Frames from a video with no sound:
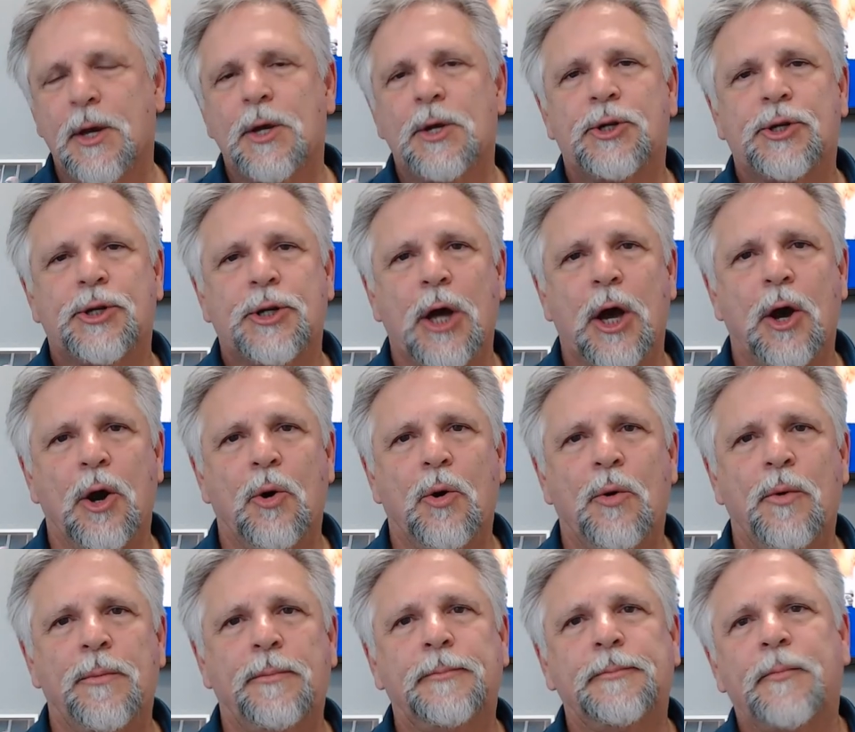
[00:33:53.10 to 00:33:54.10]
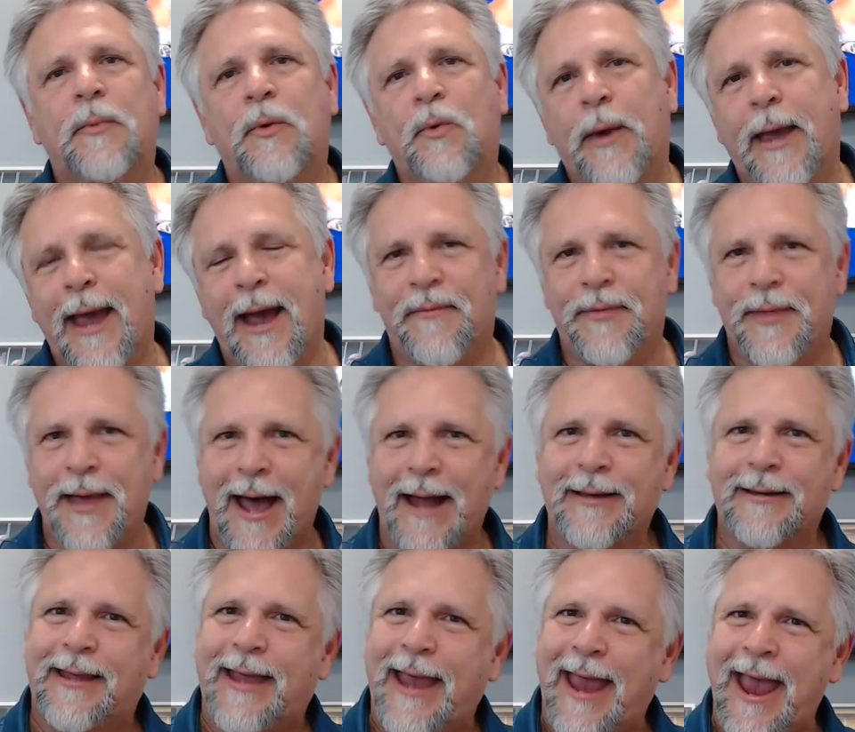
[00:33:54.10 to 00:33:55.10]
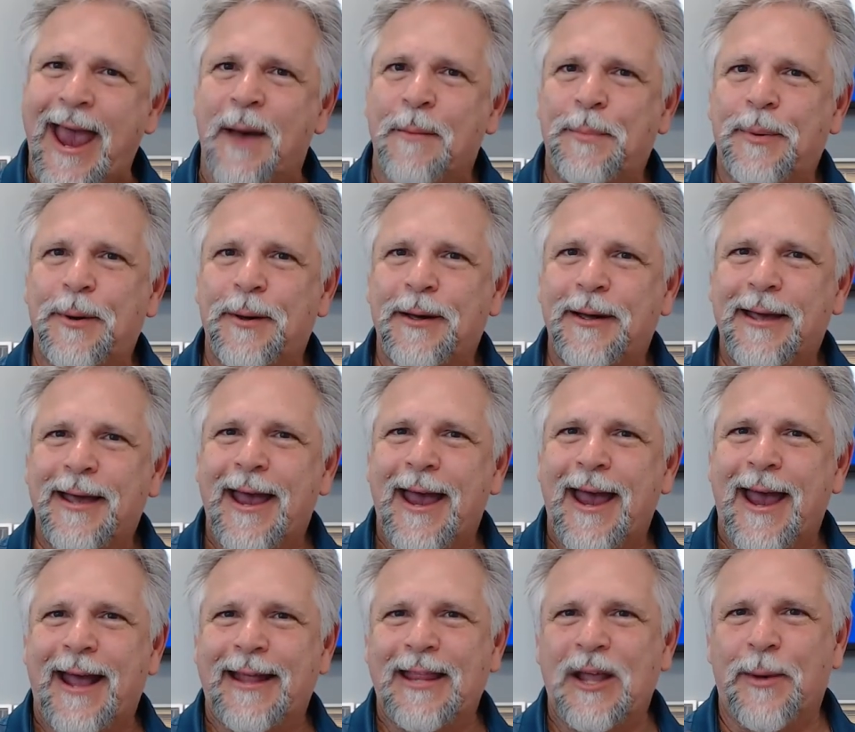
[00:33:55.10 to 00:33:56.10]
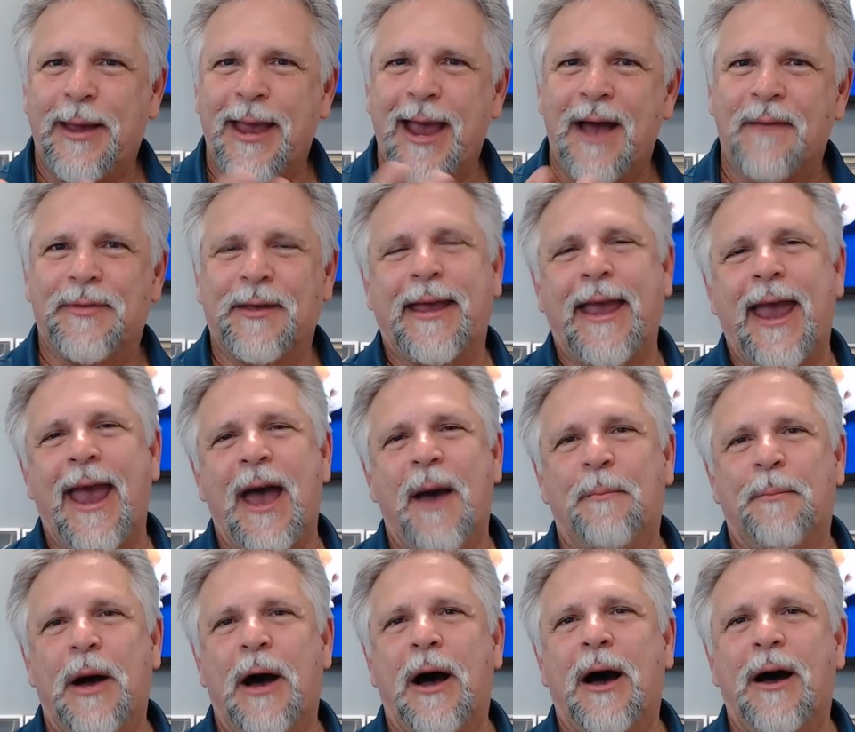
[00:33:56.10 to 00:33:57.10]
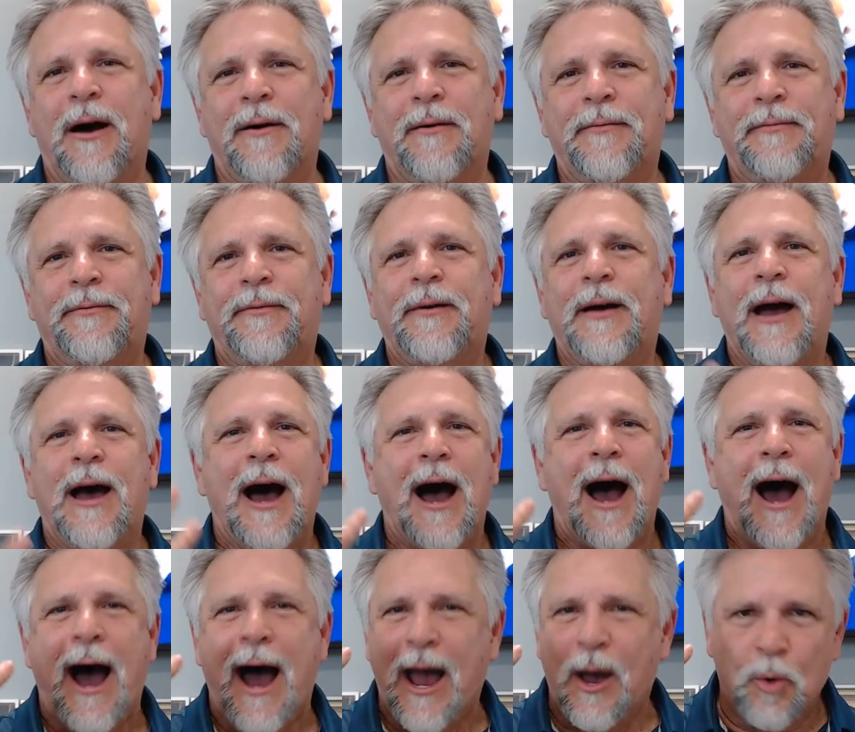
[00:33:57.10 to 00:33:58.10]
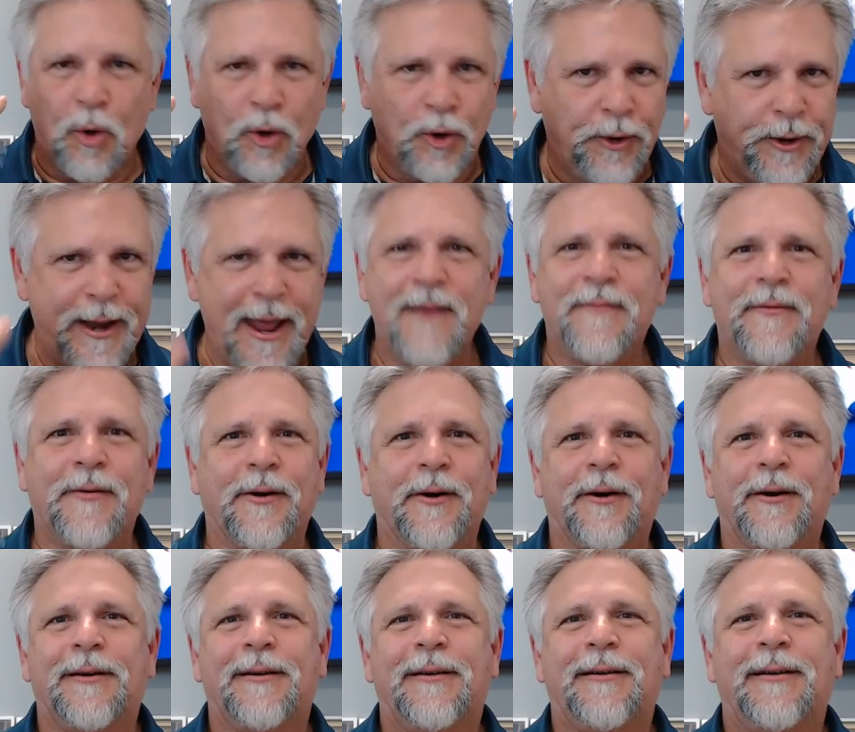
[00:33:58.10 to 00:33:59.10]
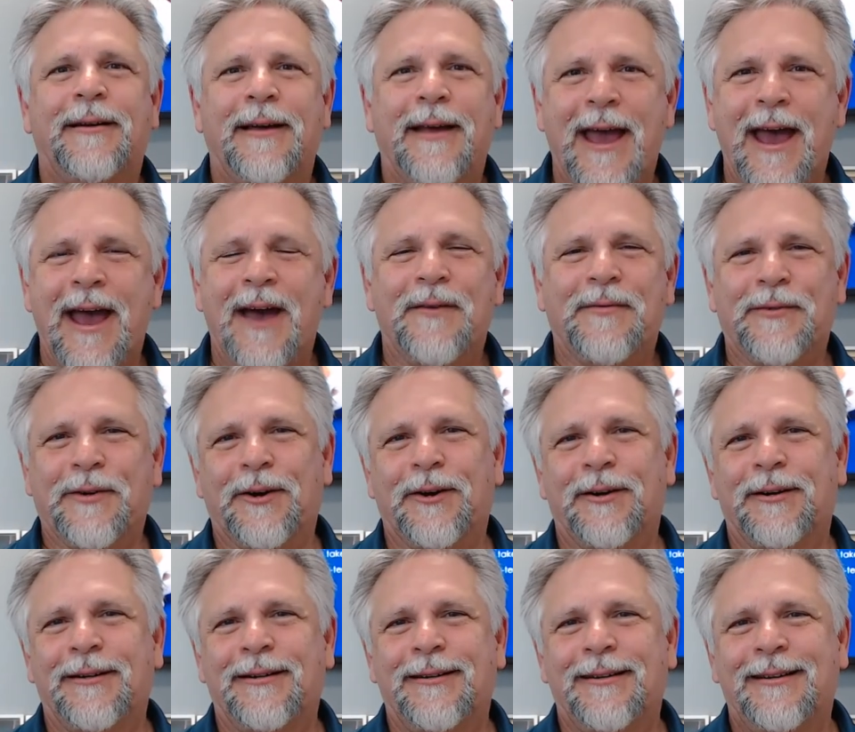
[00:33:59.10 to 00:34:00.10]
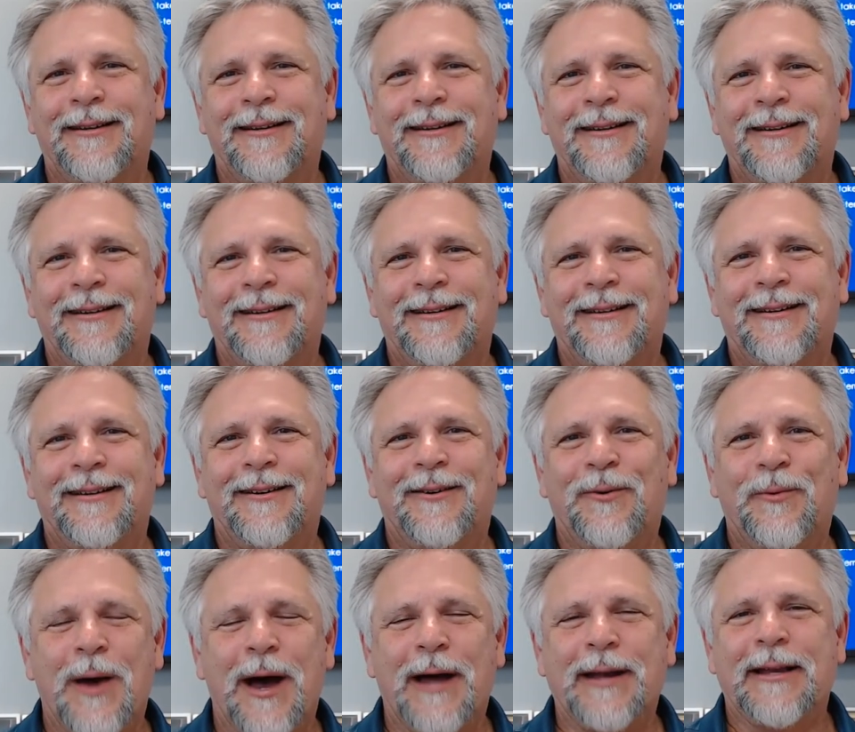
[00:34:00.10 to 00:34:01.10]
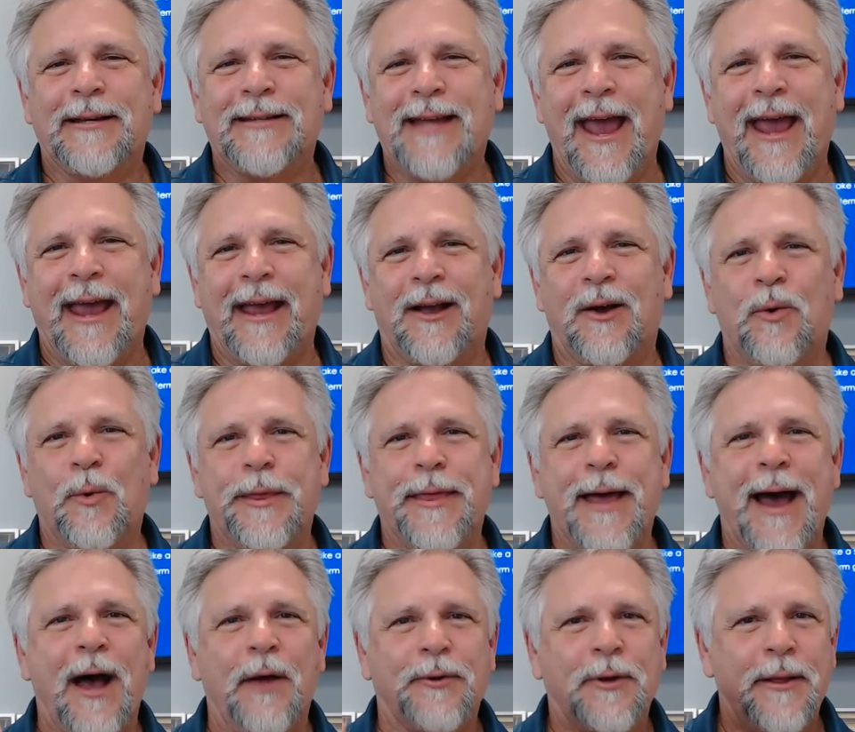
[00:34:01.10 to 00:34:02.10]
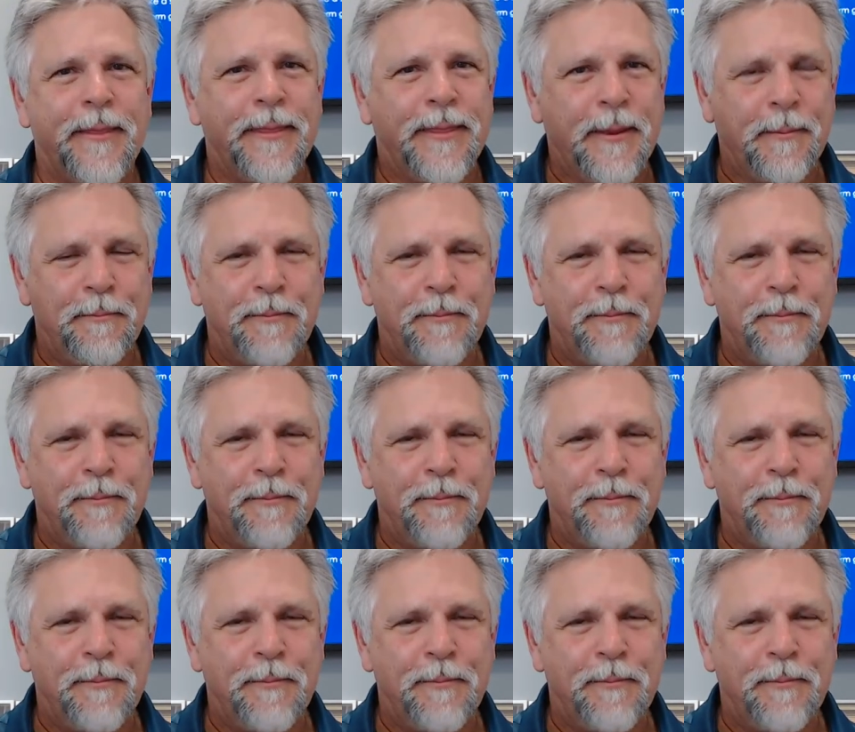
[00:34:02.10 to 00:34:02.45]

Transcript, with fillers: So we have that camp, and then we have the camp of I will never, ever run a tank without the